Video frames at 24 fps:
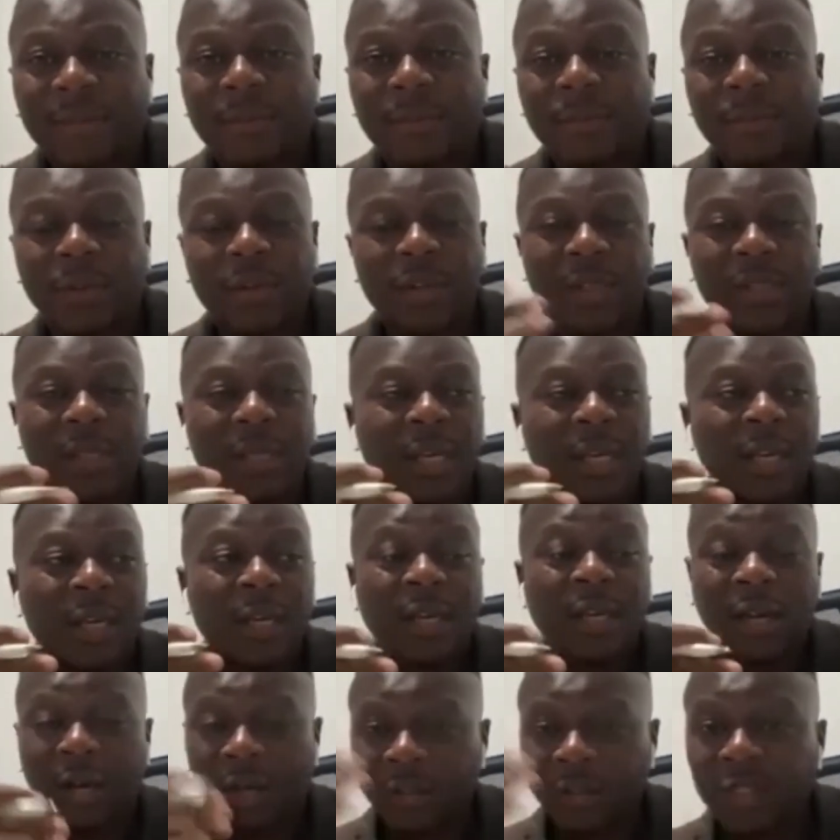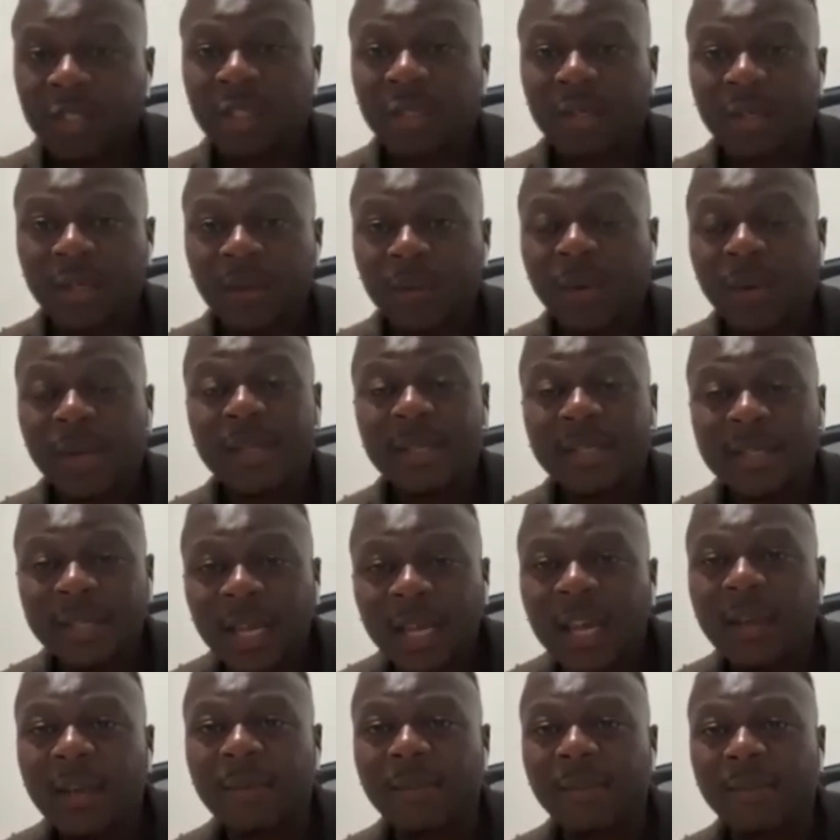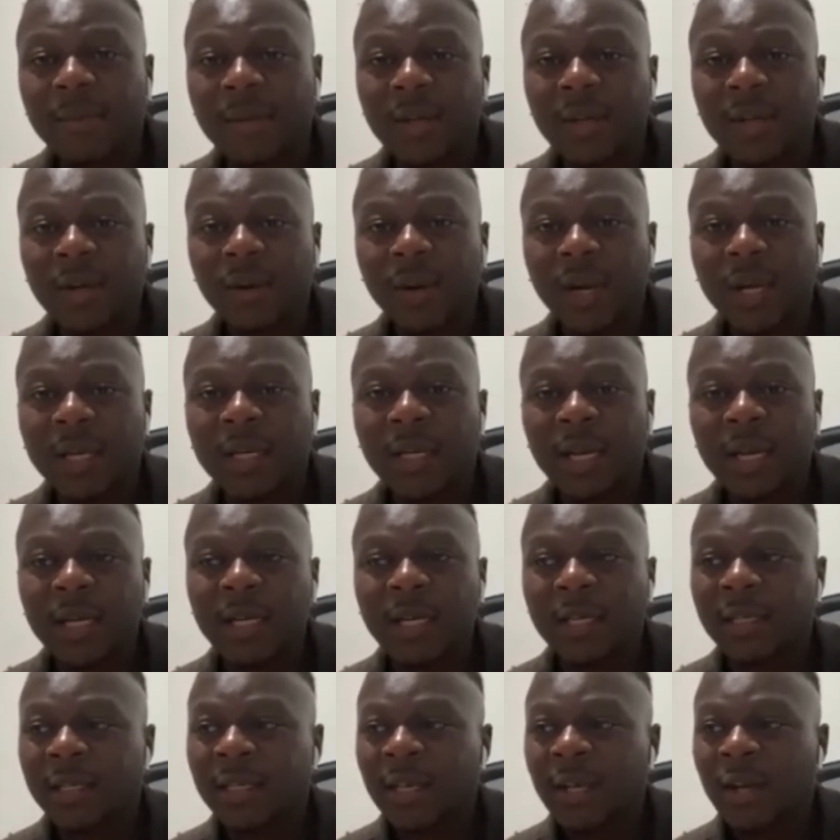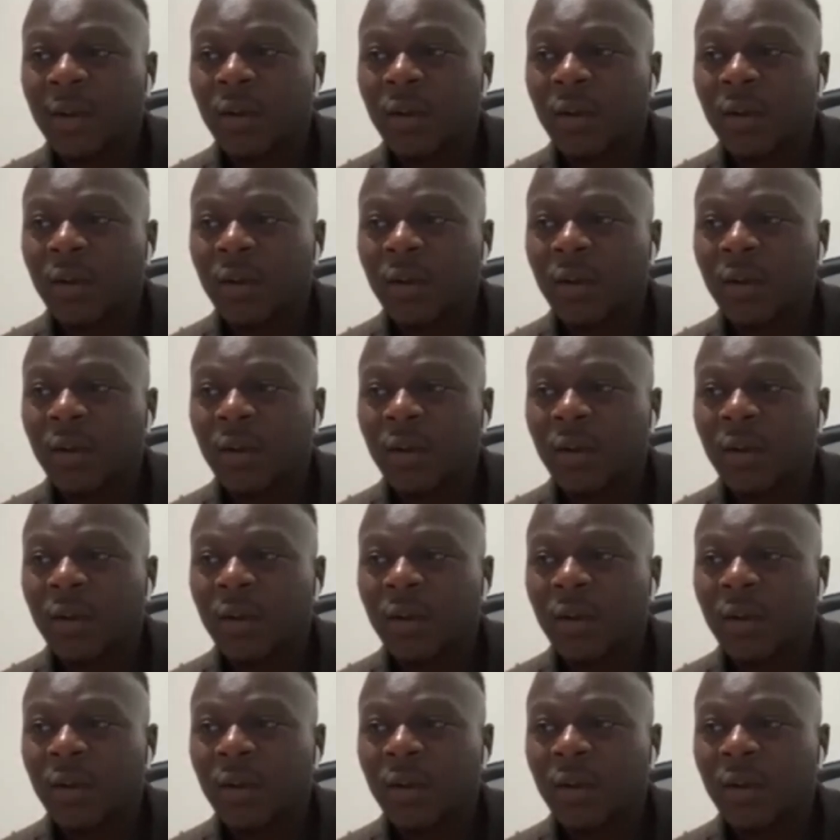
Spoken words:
because culturally we're the same, you know, and